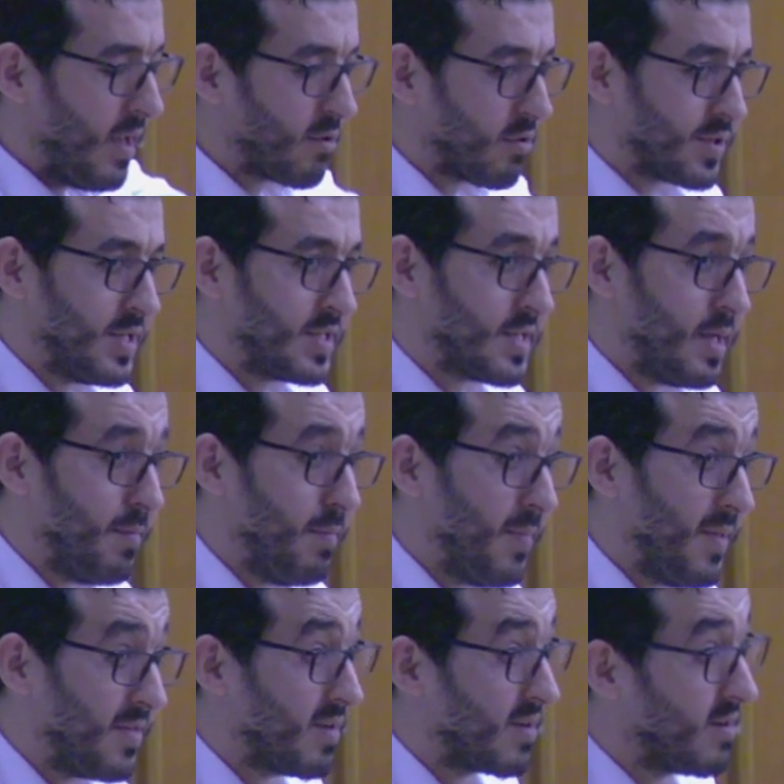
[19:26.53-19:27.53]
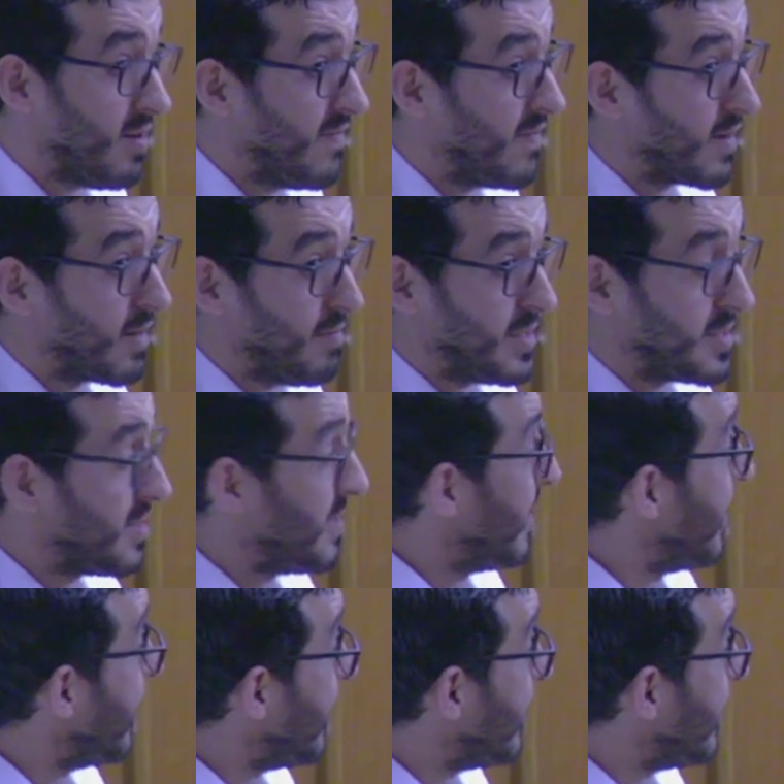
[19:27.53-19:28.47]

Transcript: ecosystem, the government.